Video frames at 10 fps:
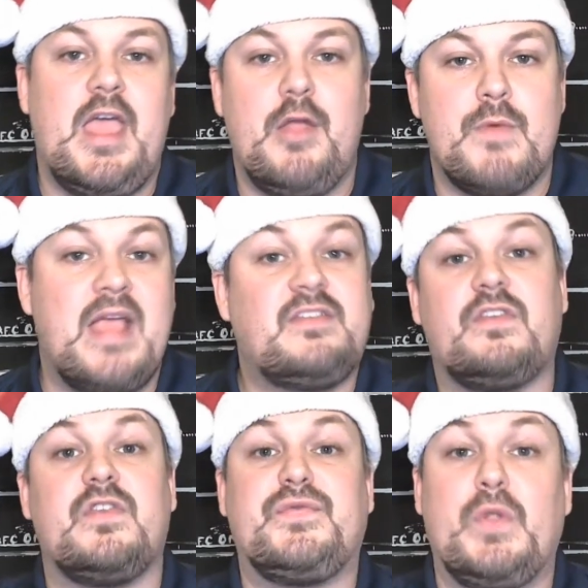It
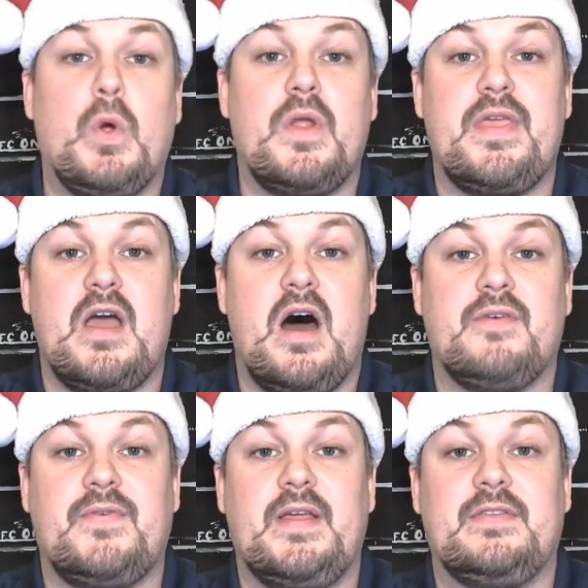raises the floor of the
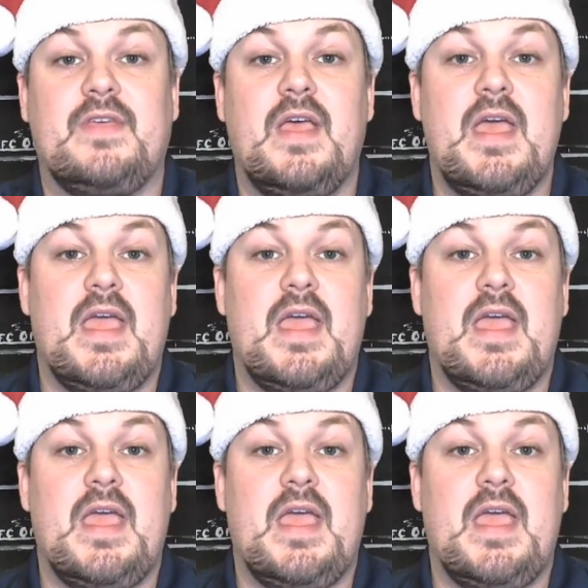offense.